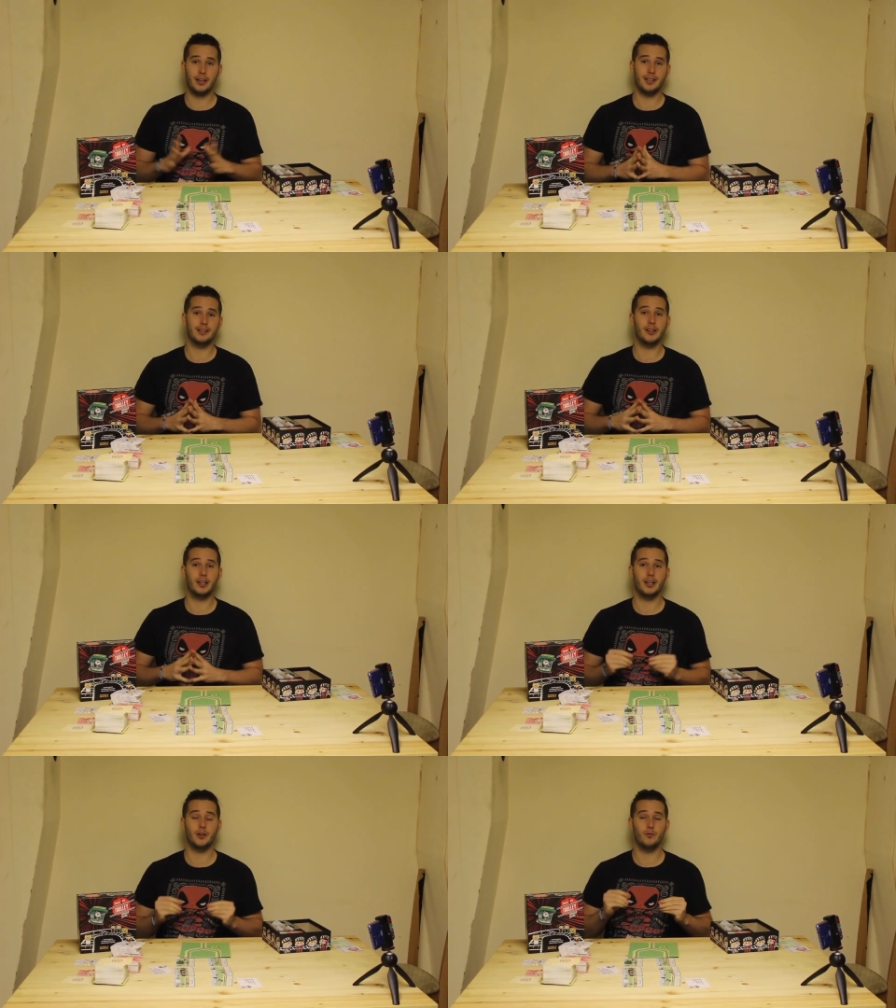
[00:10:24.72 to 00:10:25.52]
SD
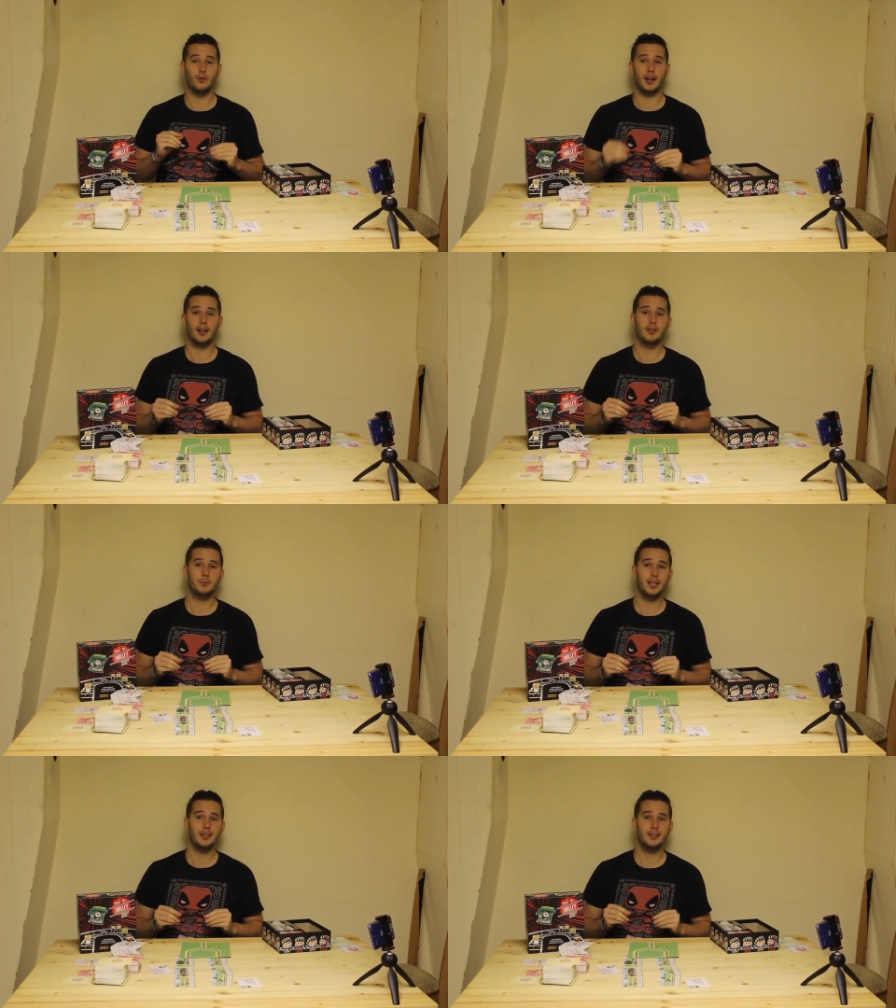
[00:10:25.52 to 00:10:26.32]
card ran out of
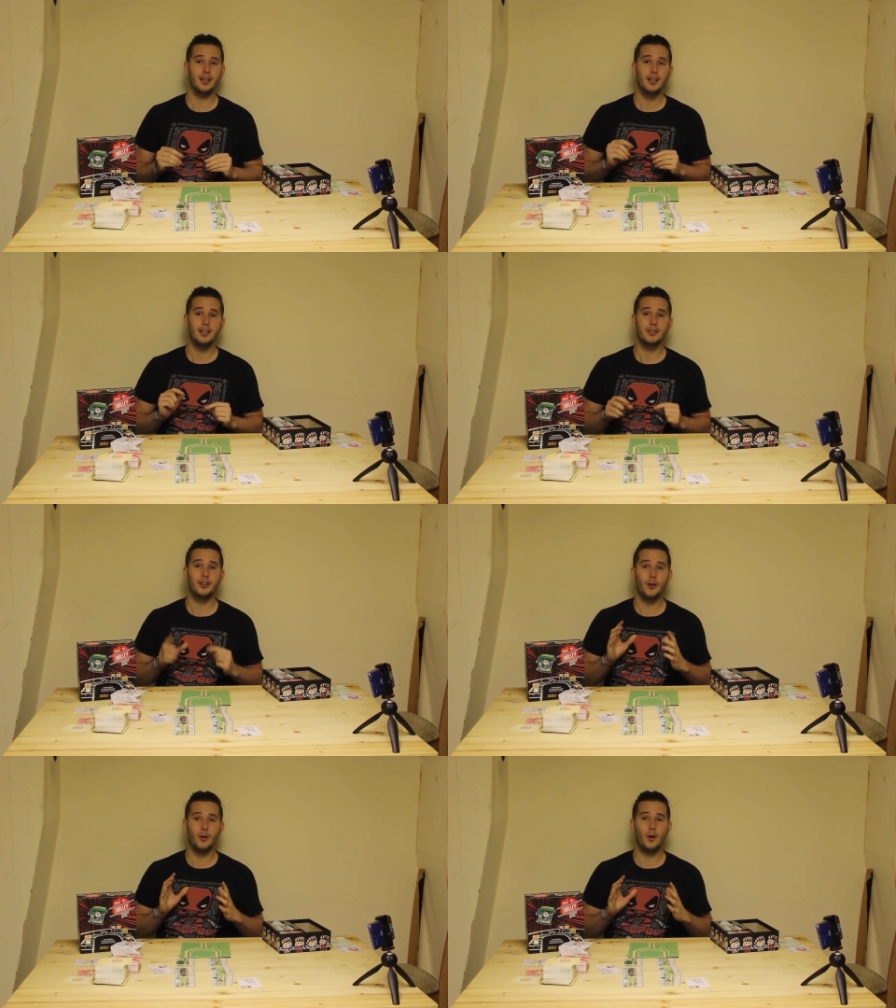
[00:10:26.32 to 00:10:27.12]
space,
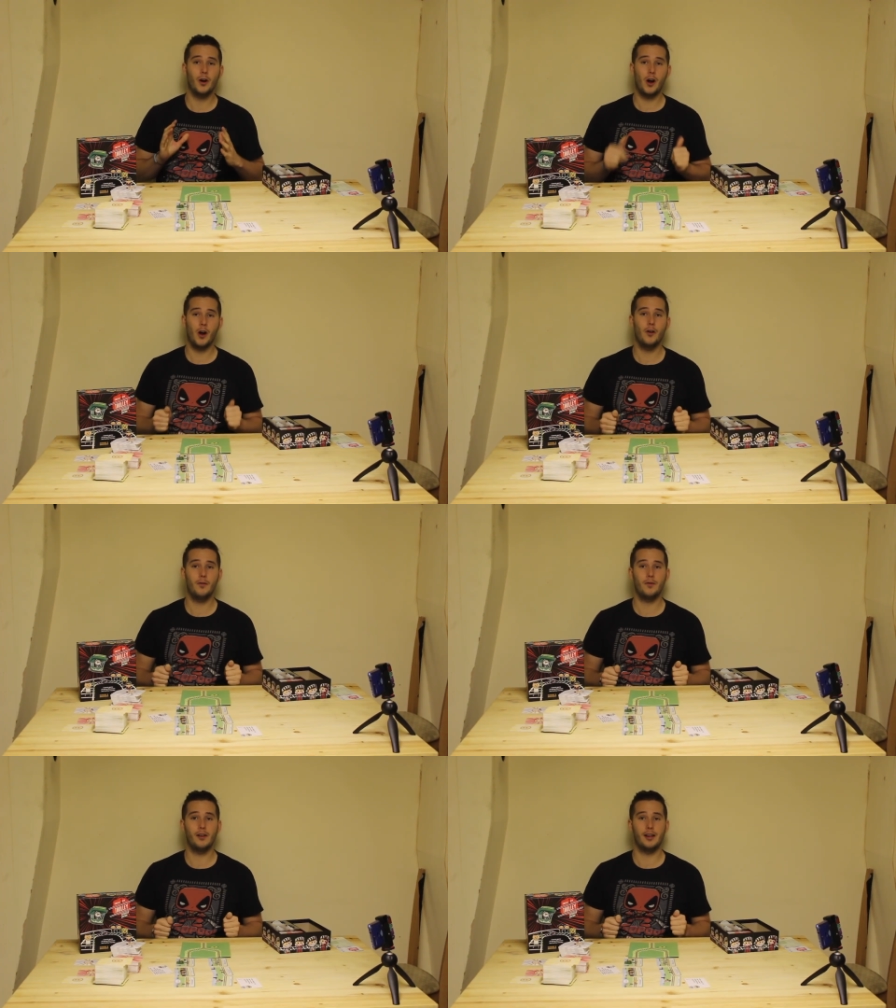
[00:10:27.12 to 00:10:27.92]
so
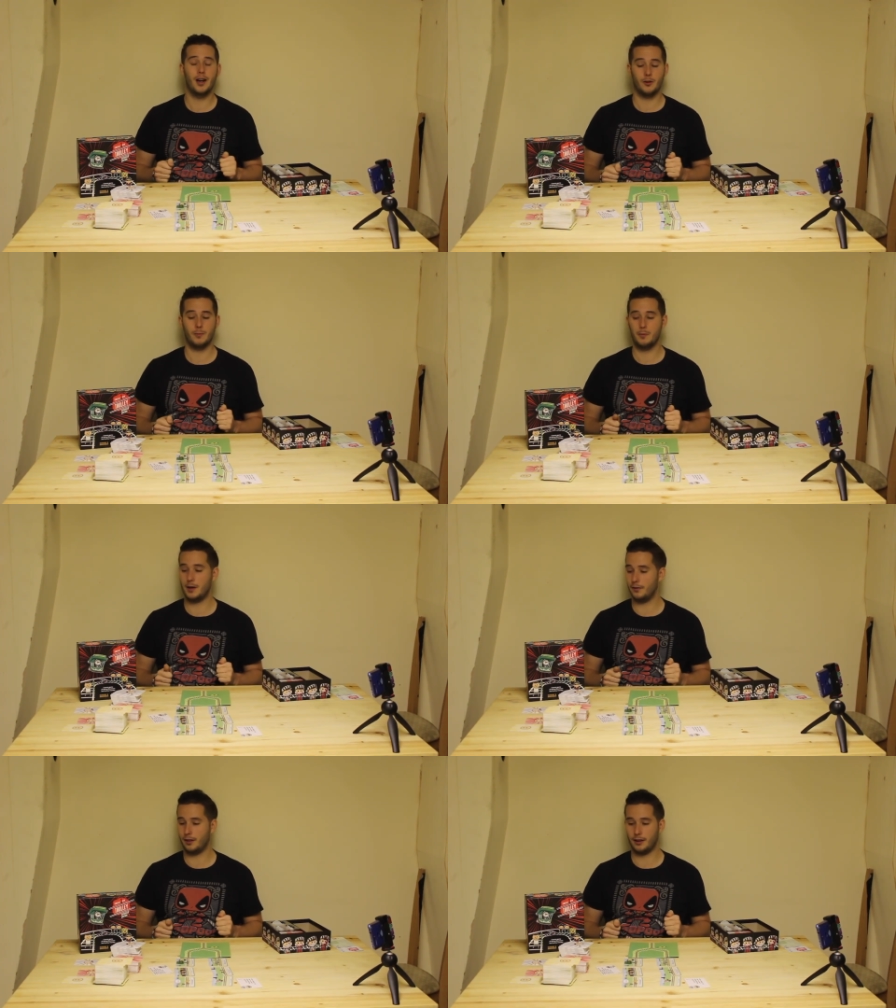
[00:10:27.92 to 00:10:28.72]
hopefully I remember
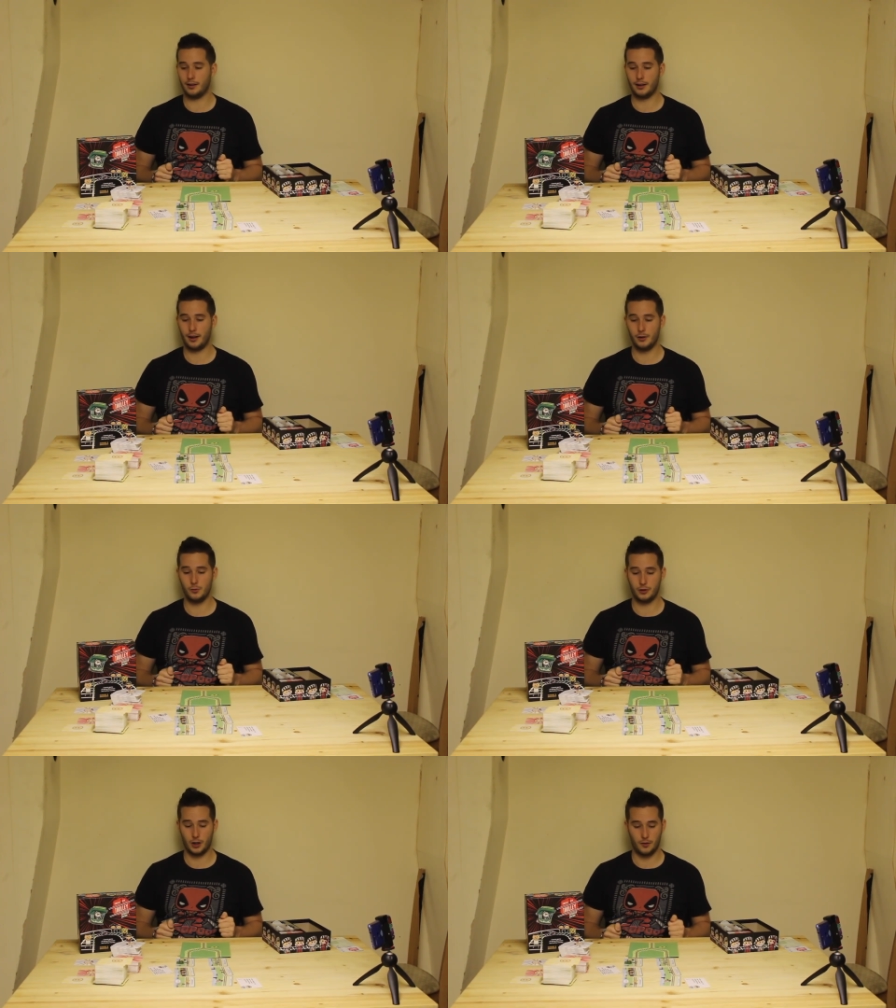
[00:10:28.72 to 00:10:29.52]
everything that I
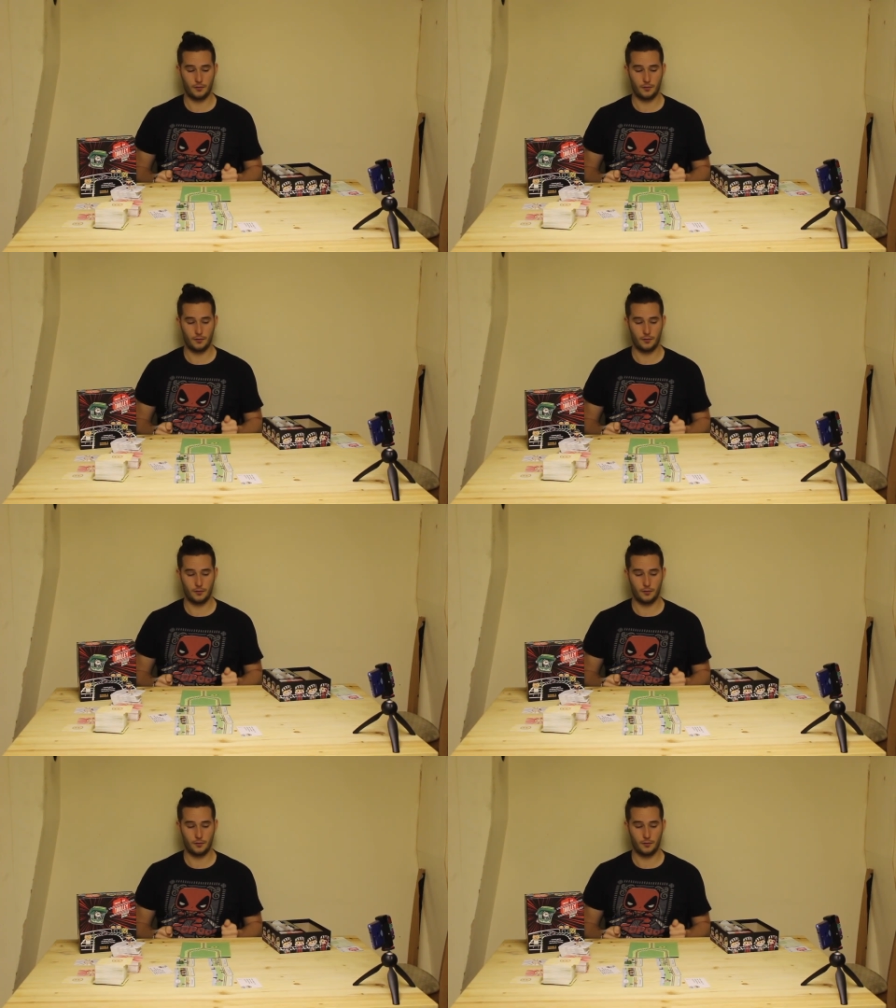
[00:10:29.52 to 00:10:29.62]
was going